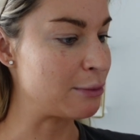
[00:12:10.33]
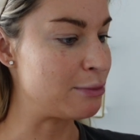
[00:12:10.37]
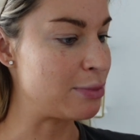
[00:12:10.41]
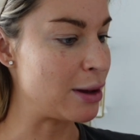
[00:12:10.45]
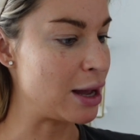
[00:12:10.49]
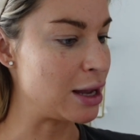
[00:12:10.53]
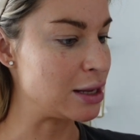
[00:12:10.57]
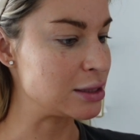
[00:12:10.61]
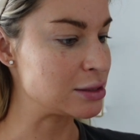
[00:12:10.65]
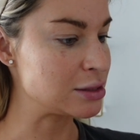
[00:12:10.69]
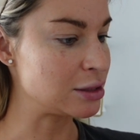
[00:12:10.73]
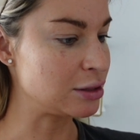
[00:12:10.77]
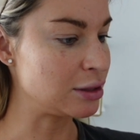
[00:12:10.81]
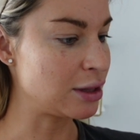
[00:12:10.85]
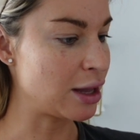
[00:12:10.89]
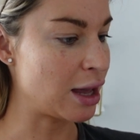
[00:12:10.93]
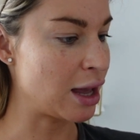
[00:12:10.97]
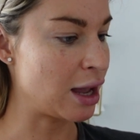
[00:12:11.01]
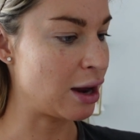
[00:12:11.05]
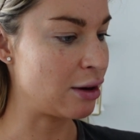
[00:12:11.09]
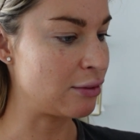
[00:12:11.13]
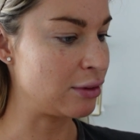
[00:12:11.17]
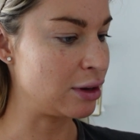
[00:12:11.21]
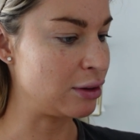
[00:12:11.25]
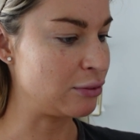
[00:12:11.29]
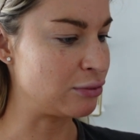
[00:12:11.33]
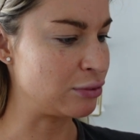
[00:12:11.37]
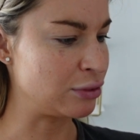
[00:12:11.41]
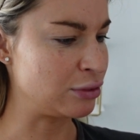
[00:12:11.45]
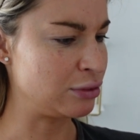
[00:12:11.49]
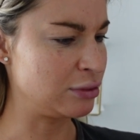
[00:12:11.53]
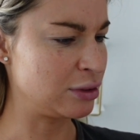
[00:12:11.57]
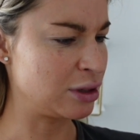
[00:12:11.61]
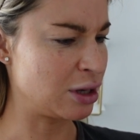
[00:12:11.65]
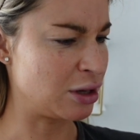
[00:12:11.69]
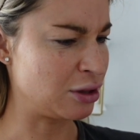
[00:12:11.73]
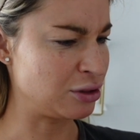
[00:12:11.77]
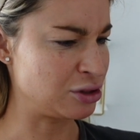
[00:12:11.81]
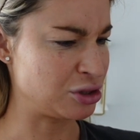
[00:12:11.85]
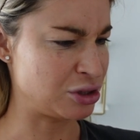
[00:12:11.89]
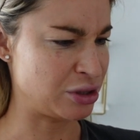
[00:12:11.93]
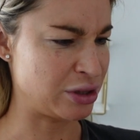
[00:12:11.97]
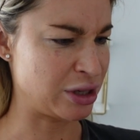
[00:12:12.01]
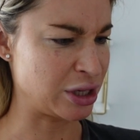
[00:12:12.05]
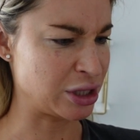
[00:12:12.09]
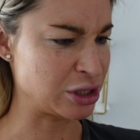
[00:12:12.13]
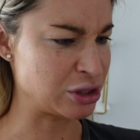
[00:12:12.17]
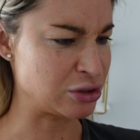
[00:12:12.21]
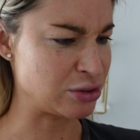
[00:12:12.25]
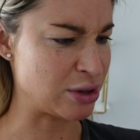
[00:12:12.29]
basil hairy root
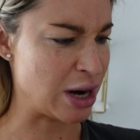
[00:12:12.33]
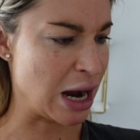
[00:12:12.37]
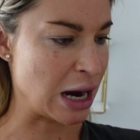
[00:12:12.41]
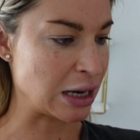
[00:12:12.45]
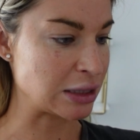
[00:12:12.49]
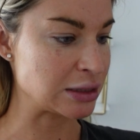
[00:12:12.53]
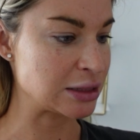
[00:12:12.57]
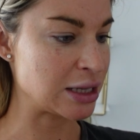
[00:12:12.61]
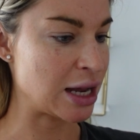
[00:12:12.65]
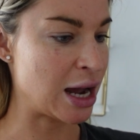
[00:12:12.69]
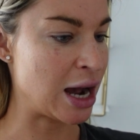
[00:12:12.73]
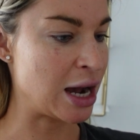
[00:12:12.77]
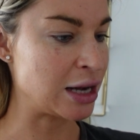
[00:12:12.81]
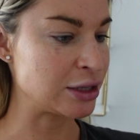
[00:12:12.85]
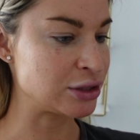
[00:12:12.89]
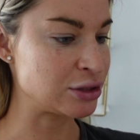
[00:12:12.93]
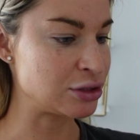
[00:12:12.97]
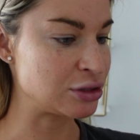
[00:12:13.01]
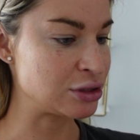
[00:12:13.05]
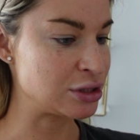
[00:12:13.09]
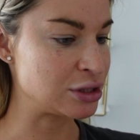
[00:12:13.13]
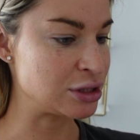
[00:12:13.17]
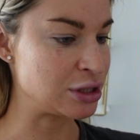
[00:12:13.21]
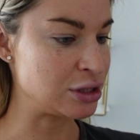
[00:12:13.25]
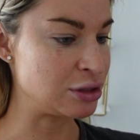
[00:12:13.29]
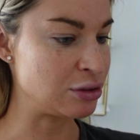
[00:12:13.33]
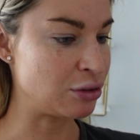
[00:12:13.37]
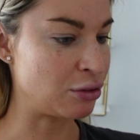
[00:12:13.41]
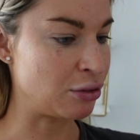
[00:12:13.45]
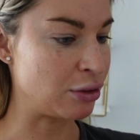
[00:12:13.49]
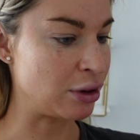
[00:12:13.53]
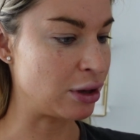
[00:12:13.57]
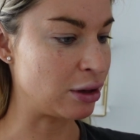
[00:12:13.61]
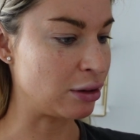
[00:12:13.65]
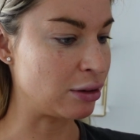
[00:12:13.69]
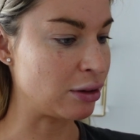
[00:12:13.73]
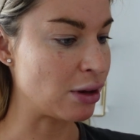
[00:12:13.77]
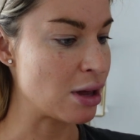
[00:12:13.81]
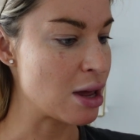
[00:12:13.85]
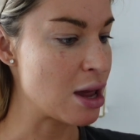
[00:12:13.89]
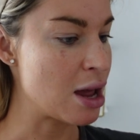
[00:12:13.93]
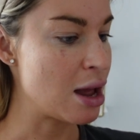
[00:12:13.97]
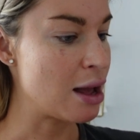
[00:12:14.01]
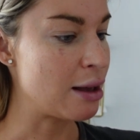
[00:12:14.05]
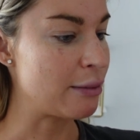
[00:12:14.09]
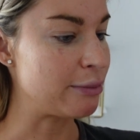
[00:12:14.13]
culture extract, castor seed oil,